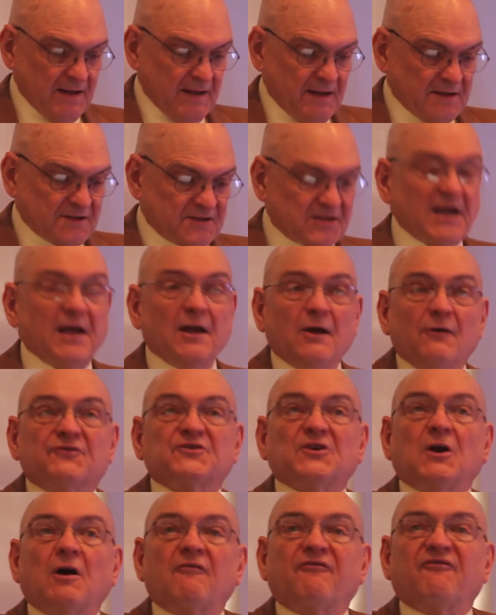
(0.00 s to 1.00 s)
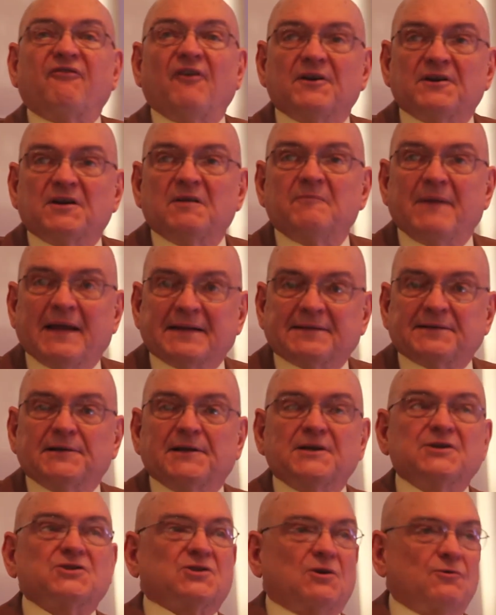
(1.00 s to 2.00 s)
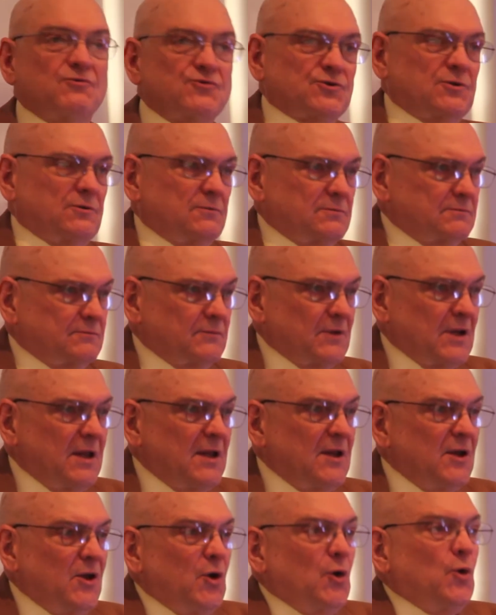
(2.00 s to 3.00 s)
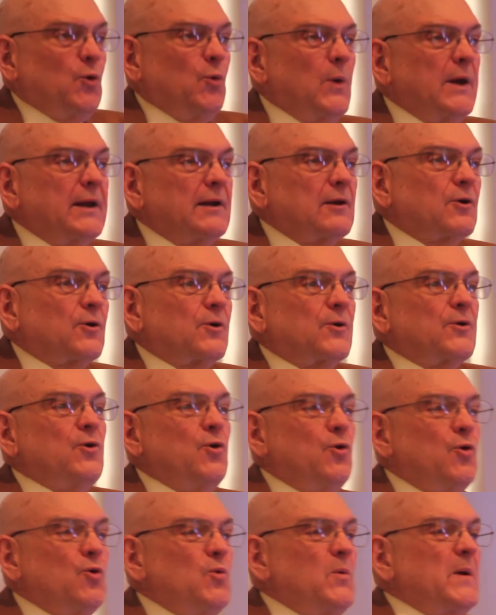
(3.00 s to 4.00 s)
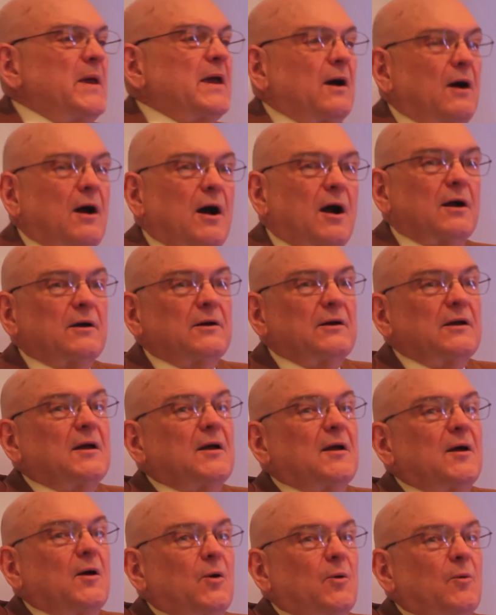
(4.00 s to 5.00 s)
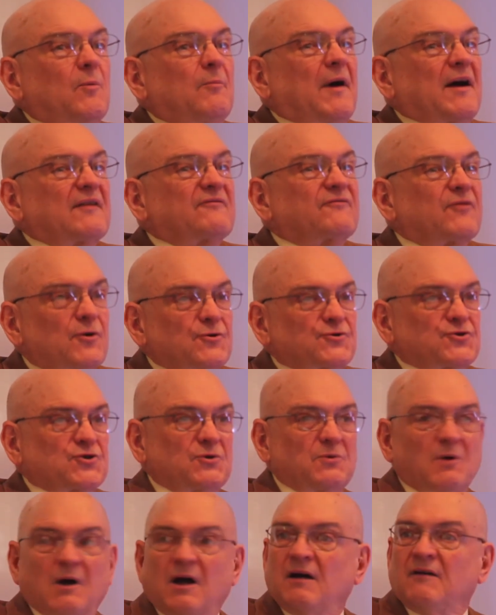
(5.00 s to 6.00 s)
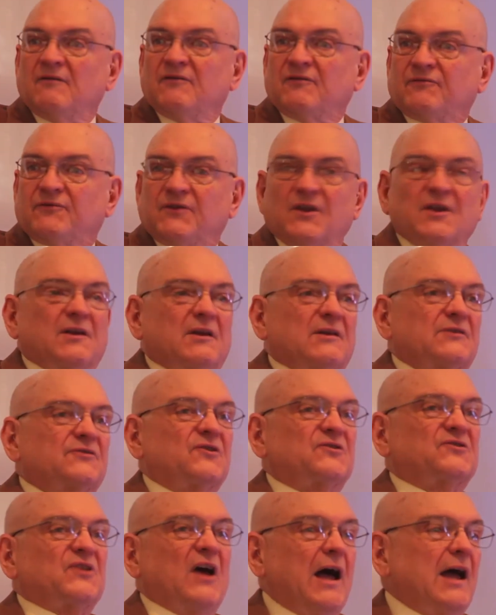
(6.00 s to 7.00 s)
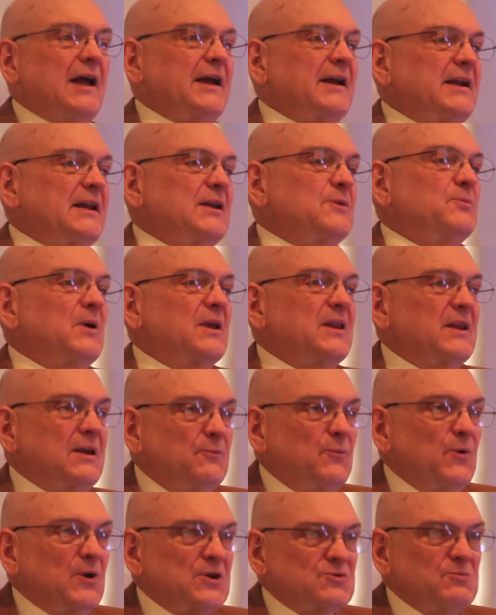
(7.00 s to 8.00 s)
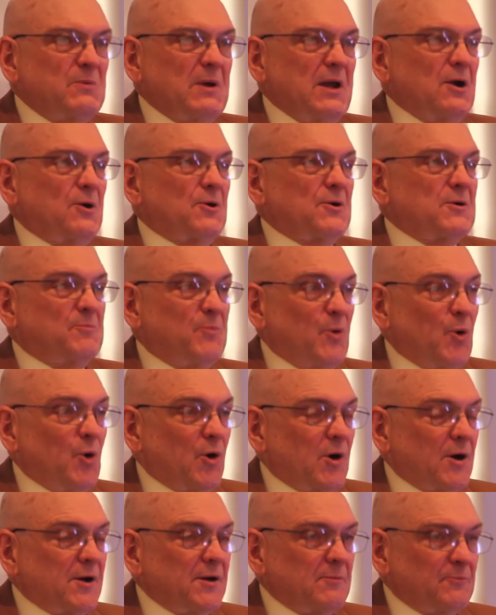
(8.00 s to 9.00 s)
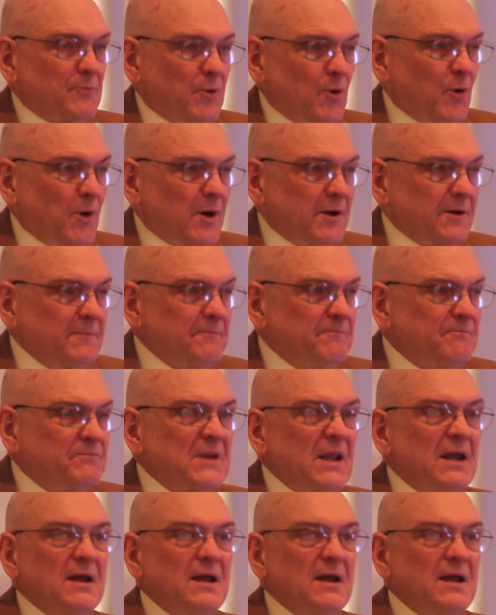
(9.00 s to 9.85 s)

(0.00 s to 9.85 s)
Selves are fundamentally social. We learn who we are by virtue of the society within which we are born, born,